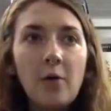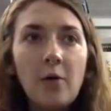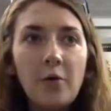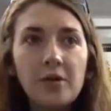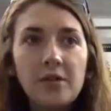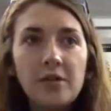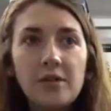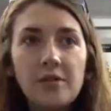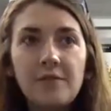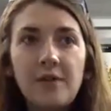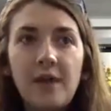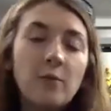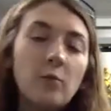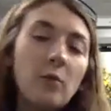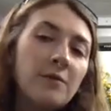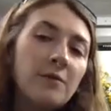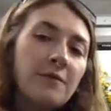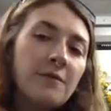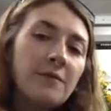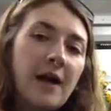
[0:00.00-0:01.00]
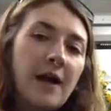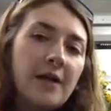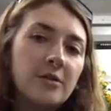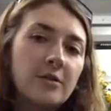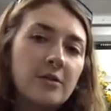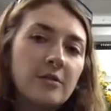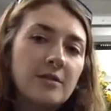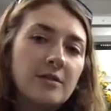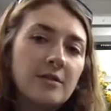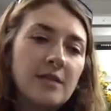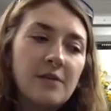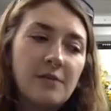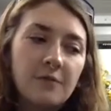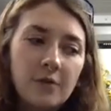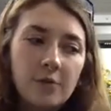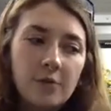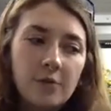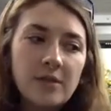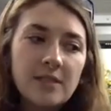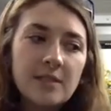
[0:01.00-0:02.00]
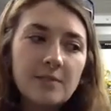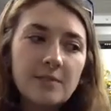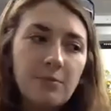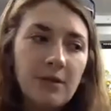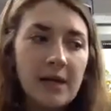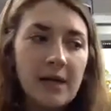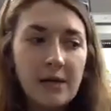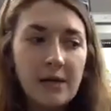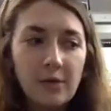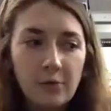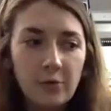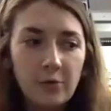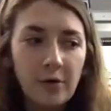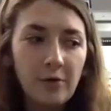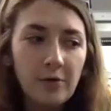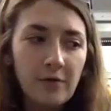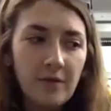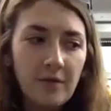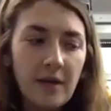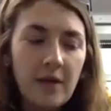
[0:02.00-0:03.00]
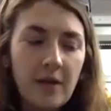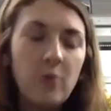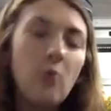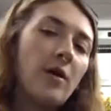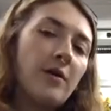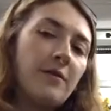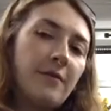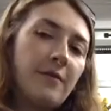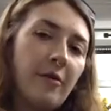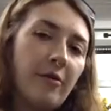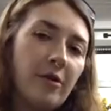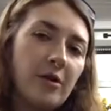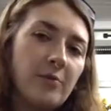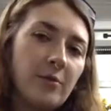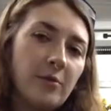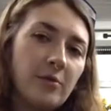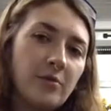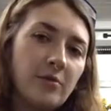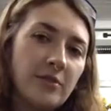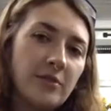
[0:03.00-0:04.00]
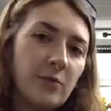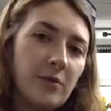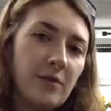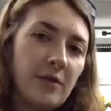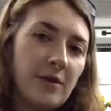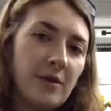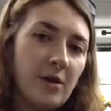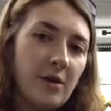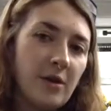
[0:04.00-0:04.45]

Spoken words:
We're going to define what factors influence plant growth and what variables within